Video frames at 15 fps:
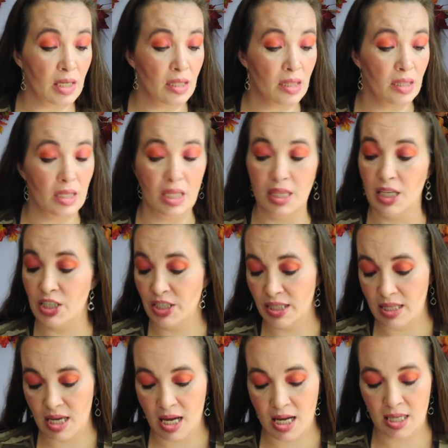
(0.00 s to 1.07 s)
And then there's
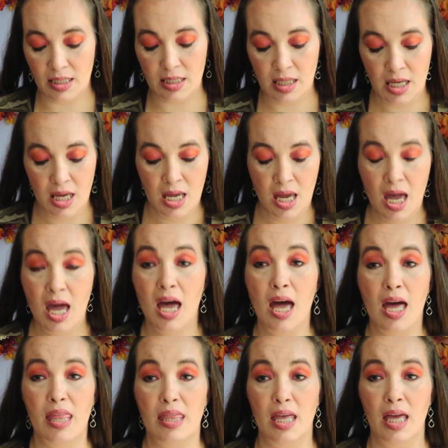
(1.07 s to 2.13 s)
that.
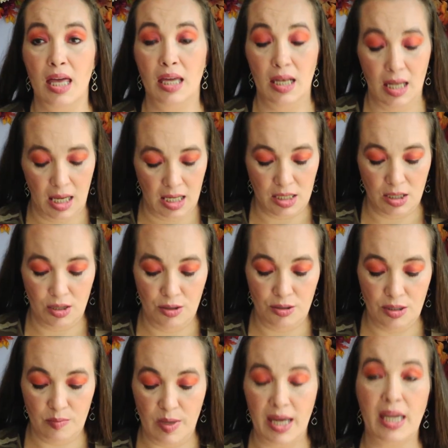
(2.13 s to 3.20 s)
And then I
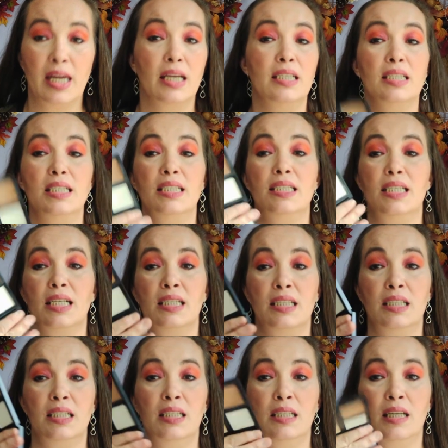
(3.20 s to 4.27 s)
use my handy
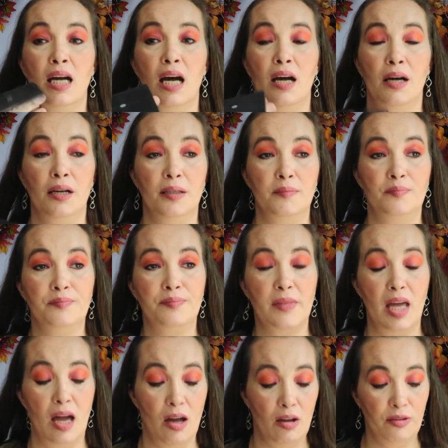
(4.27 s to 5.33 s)
dandy
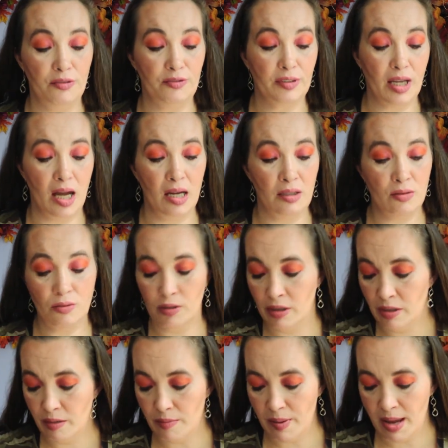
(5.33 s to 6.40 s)
e.l.f.
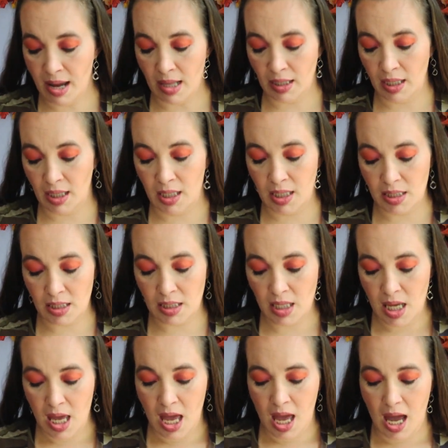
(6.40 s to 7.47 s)
Contouring Palette.
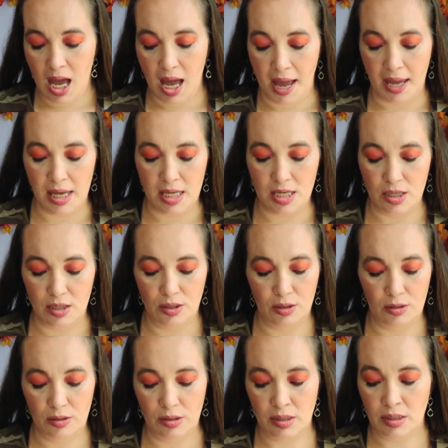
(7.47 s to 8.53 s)
I
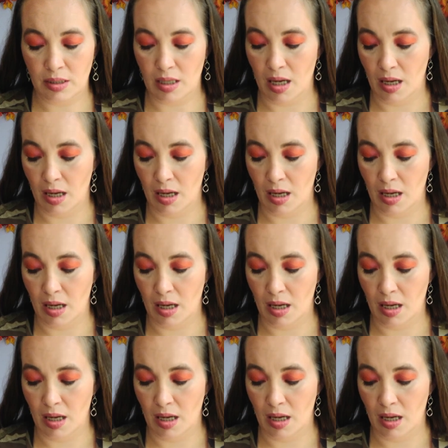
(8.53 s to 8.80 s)
used...